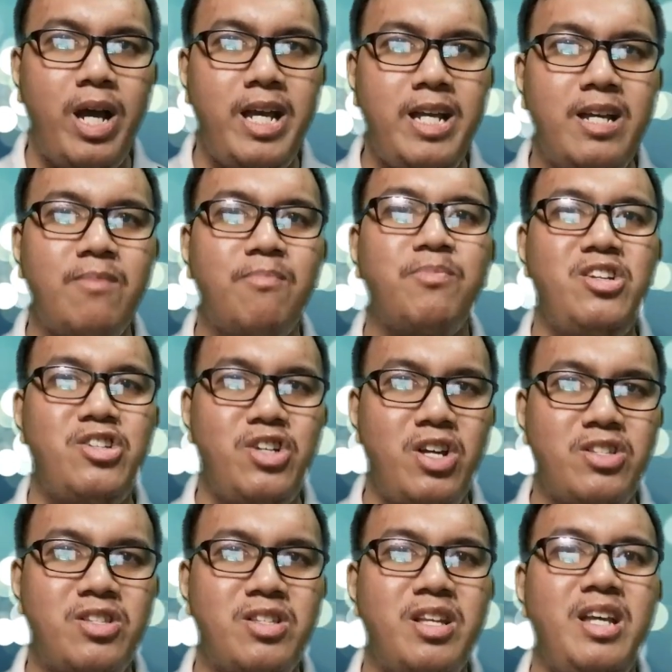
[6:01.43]
way in
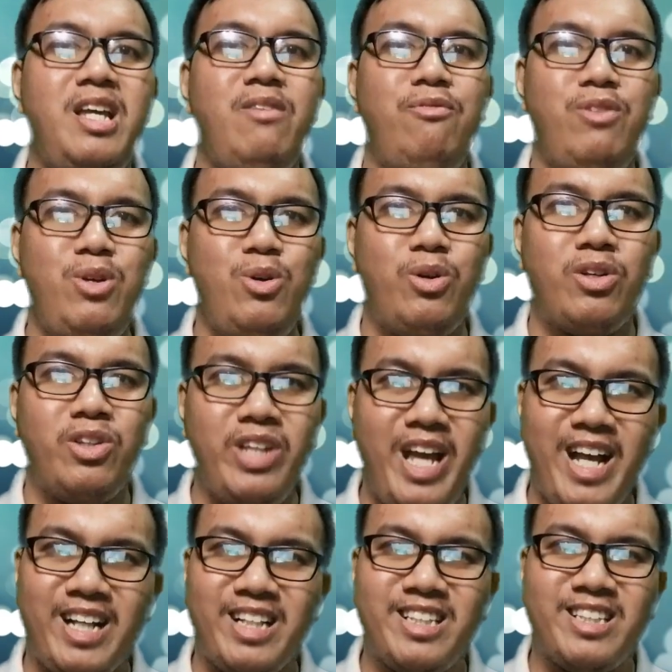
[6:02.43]
just a few
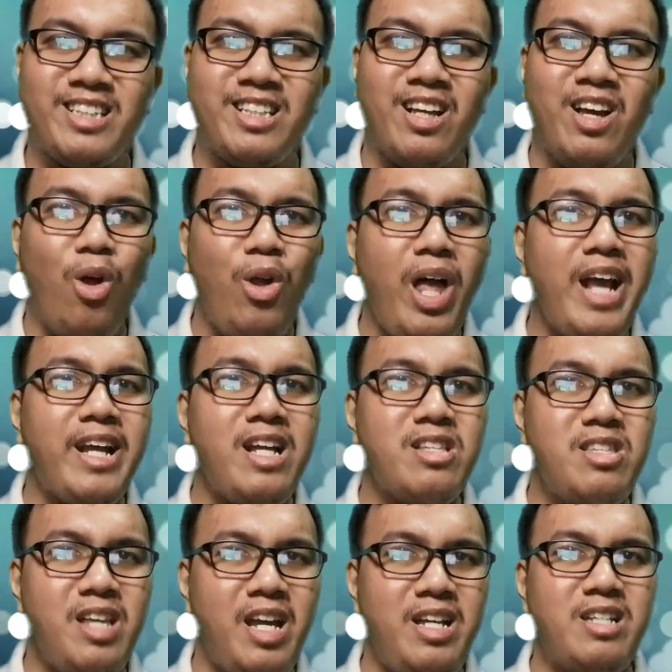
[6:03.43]
clicks. All I can
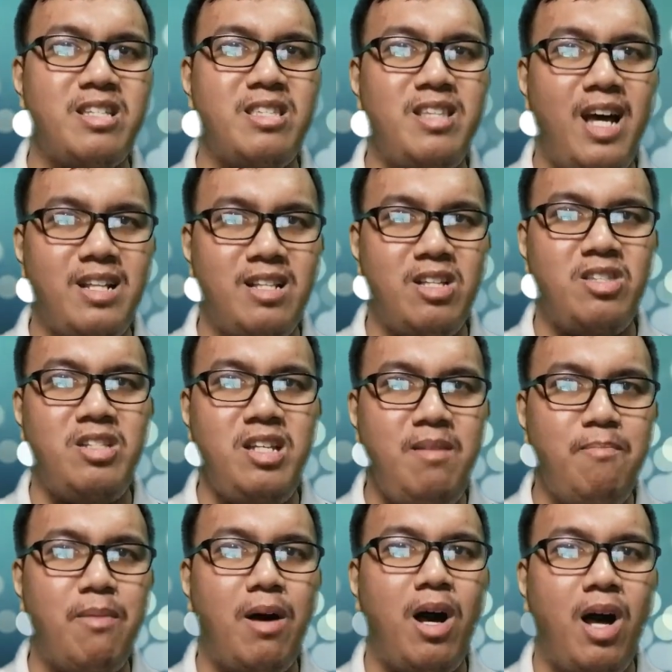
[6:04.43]
say is that the
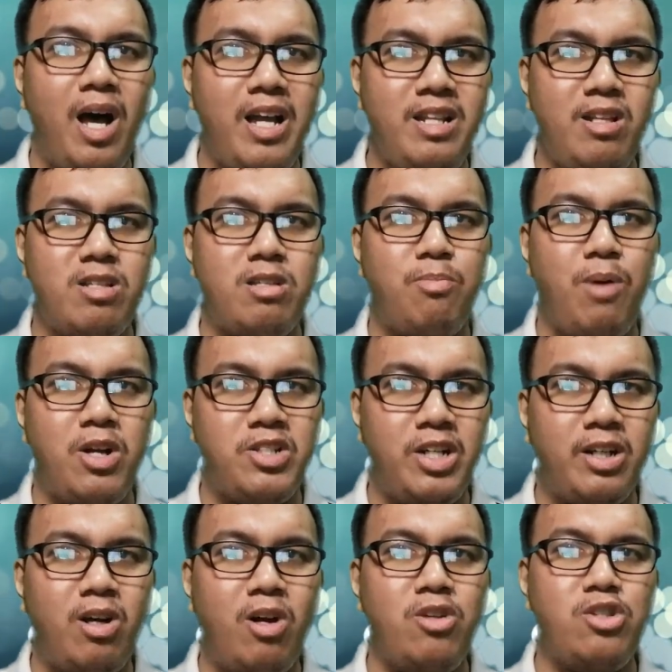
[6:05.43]
team behind this
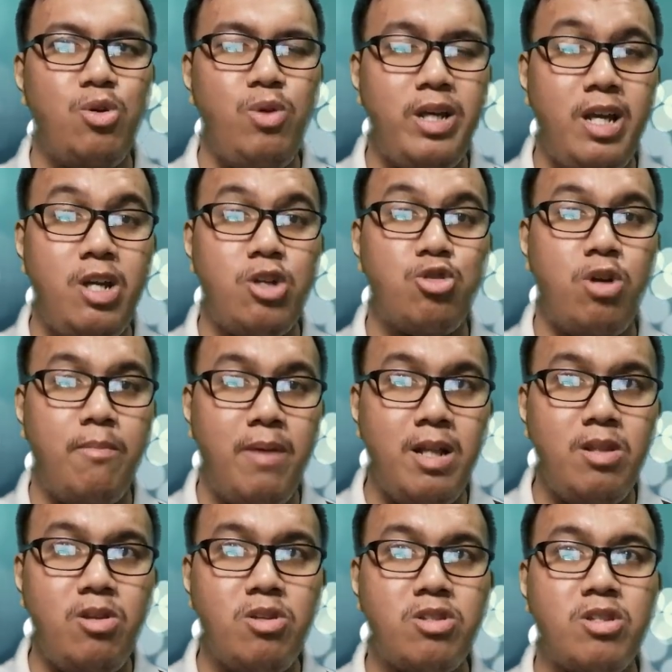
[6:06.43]
project are doing a
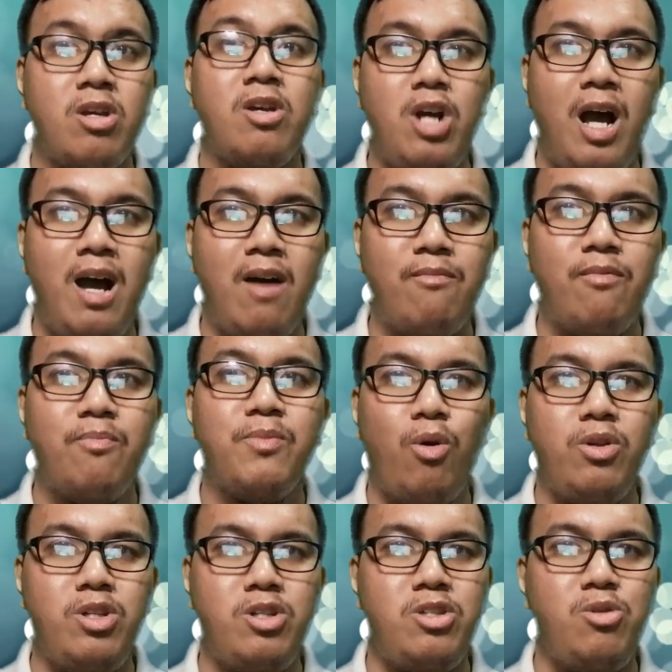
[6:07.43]
tremendous job
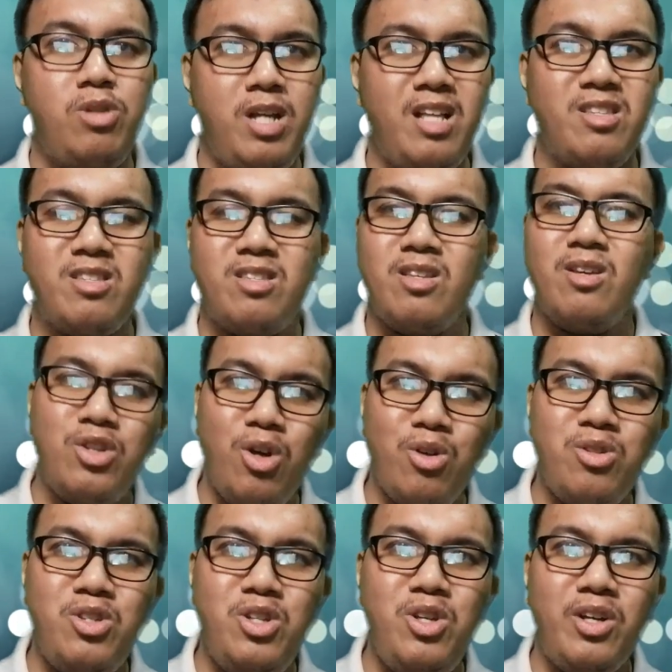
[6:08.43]
for the students.
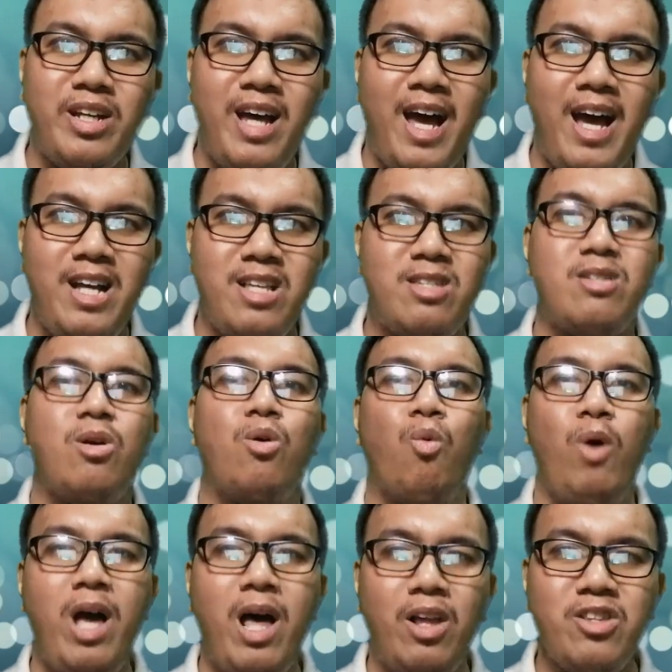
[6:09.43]
Kudos to you guys.
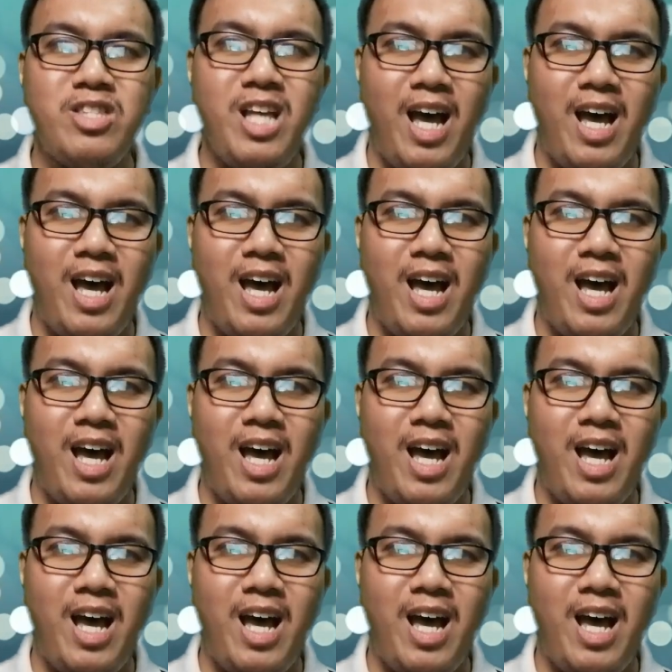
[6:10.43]
Well